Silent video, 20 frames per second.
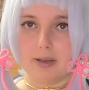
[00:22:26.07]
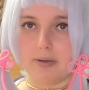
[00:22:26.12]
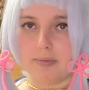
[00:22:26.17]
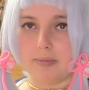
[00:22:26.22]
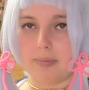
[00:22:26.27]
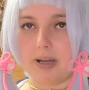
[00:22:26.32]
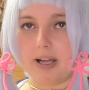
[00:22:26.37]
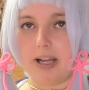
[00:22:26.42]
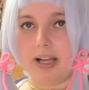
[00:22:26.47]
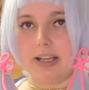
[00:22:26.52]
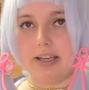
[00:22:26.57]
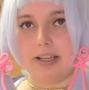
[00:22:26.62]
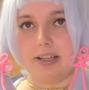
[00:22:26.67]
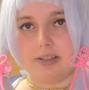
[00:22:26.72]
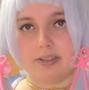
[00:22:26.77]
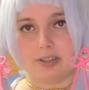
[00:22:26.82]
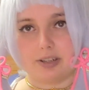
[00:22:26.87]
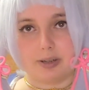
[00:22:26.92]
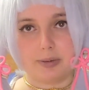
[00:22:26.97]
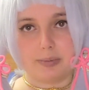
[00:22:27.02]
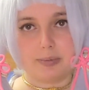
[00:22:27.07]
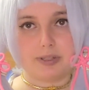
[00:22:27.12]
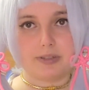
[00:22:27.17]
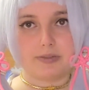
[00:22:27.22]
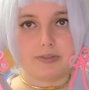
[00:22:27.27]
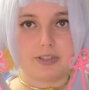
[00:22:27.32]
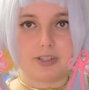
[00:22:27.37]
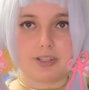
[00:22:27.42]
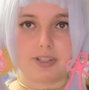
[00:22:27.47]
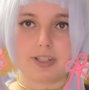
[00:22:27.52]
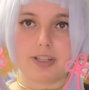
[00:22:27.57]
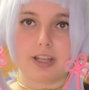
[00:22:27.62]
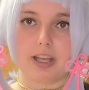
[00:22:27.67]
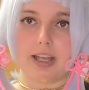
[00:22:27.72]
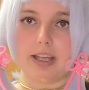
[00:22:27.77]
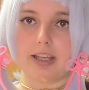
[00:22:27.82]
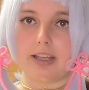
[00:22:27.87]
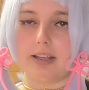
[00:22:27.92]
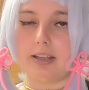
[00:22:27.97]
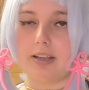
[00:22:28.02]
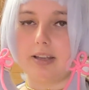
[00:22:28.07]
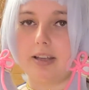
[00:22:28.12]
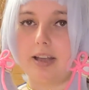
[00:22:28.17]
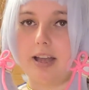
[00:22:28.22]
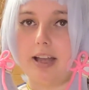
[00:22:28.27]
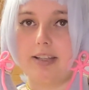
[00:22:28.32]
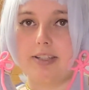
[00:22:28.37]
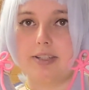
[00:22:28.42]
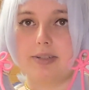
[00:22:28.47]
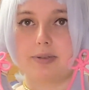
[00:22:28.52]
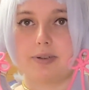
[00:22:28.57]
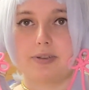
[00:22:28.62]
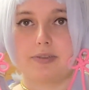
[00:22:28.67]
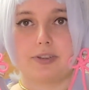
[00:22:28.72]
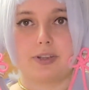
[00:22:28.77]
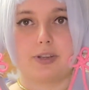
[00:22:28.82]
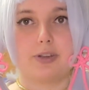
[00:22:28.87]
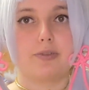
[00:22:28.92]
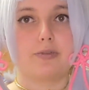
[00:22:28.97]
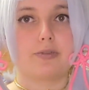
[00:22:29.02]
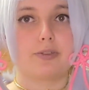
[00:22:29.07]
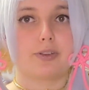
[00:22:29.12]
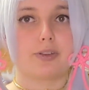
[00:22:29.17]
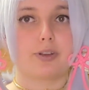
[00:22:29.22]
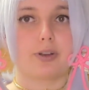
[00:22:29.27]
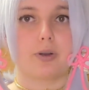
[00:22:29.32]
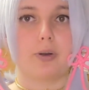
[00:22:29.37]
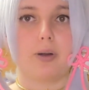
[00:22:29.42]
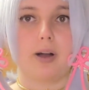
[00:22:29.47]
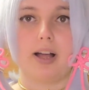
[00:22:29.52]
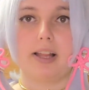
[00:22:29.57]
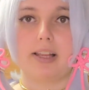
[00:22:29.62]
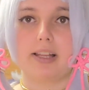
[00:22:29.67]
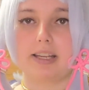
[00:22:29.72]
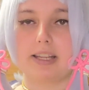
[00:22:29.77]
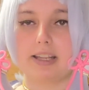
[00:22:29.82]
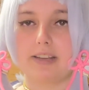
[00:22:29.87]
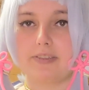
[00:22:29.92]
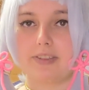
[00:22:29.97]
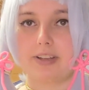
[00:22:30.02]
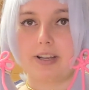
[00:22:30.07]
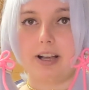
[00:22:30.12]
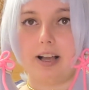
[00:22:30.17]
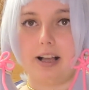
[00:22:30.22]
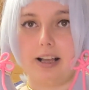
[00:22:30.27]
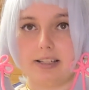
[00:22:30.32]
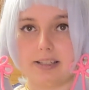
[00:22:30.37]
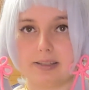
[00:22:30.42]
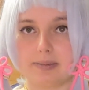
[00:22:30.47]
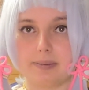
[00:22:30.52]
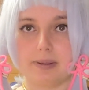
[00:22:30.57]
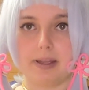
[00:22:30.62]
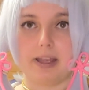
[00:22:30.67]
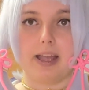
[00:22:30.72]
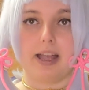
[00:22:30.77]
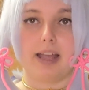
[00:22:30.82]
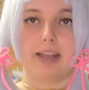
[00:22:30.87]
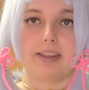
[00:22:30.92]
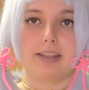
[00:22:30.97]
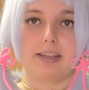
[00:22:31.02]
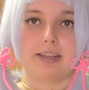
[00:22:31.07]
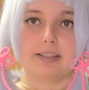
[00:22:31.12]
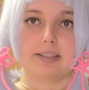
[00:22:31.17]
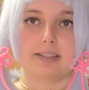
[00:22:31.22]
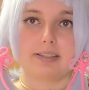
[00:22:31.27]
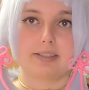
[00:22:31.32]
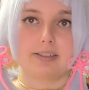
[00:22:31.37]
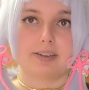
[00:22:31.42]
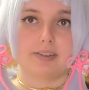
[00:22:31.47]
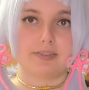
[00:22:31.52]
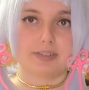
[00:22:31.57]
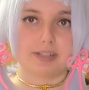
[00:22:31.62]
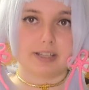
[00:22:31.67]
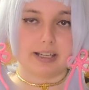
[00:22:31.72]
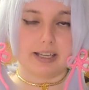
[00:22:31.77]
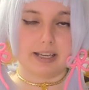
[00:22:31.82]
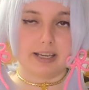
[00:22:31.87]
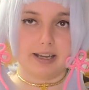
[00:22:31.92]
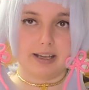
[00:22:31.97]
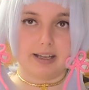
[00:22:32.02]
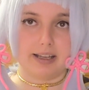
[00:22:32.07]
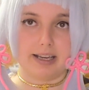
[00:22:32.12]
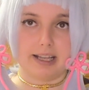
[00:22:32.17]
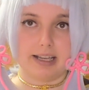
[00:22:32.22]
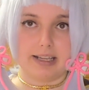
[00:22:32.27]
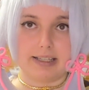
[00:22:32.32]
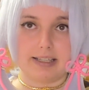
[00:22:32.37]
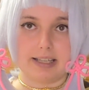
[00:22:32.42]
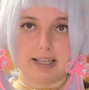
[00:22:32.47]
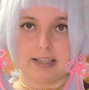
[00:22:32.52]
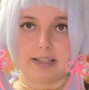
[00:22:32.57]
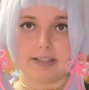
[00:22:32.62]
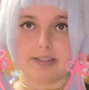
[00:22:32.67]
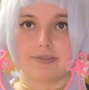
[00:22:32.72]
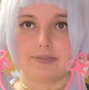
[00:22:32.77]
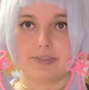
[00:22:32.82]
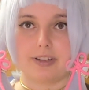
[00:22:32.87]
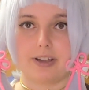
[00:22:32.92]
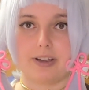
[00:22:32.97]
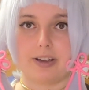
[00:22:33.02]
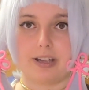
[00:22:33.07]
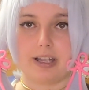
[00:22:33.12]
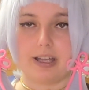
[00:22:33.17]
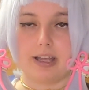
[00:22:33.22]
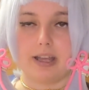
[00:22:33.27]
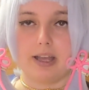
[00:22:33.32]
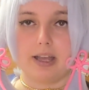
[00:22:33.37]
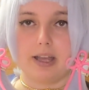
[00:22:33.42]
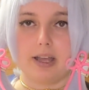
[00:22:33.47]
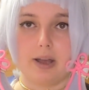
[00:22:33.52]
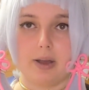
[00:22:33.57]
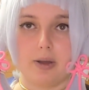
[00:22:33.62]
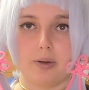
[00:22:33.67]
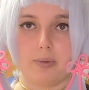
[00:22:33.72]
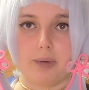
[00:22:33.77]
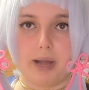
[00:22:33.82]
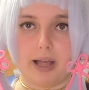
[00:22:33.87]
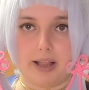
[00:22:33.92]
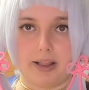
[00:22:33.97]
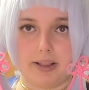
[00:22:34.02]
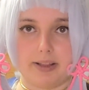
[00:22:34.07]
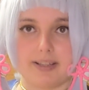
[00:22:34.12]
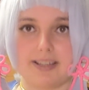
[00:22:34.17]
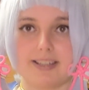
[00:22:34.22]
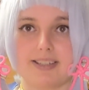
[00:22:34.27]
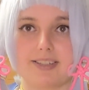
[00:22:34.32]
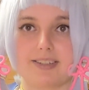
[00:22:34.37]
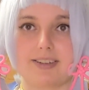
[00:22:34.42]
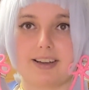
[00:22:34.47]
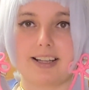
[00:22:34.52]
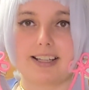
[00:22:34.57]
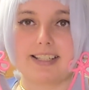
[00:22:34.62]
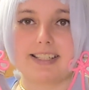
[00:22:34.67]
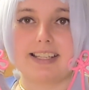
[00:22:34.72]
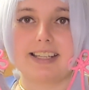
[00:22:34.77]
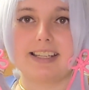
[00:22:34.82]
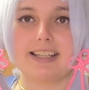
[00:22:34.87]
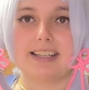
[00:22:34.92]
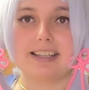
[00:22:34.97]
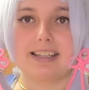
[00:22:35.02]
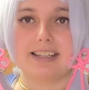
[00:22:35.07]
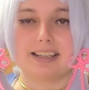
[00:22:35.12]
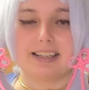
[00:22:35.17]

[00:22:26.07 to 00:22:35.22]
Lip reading: But in terms of just like as a review for the quality of the cosplay, I think it deserves like a 9 out of 10. It's very well constructed.